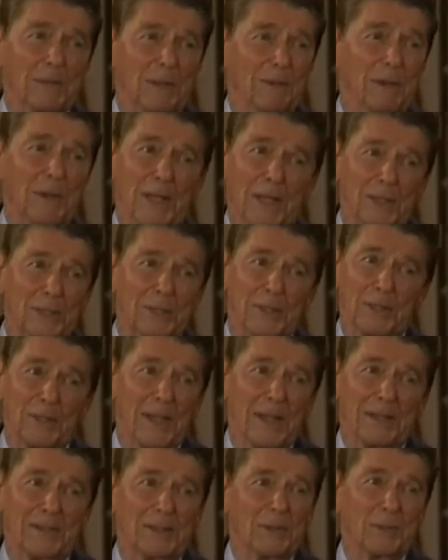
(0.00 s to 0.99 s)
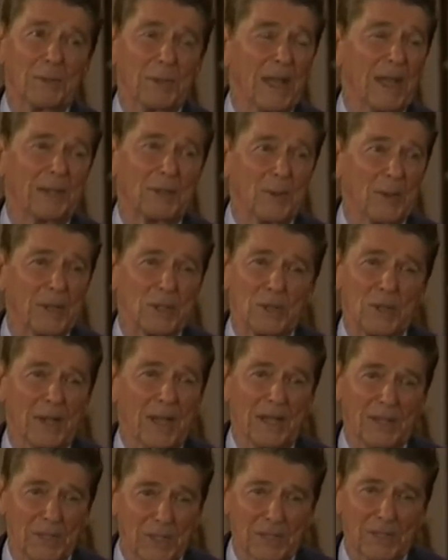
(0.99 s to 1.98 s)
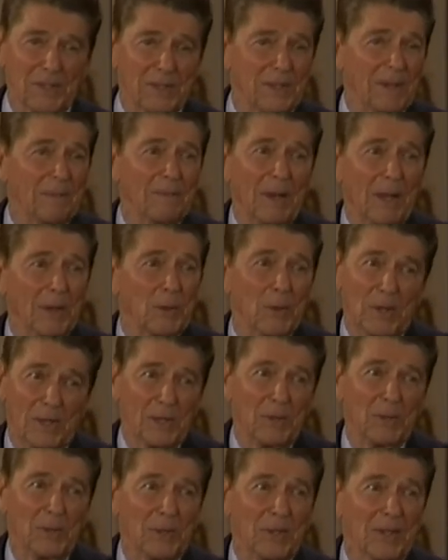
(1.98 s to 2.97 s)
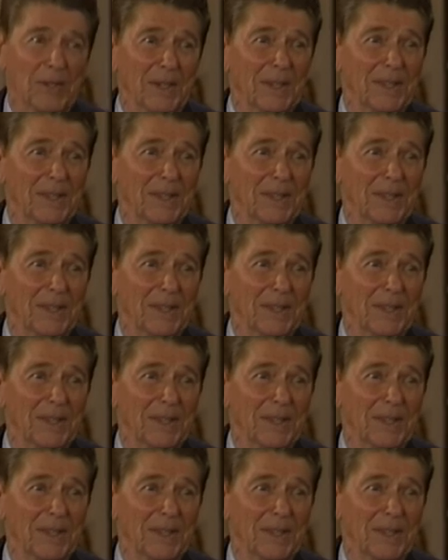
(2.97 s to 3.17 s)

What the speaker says: give an answer to that question. I'm not going to do it.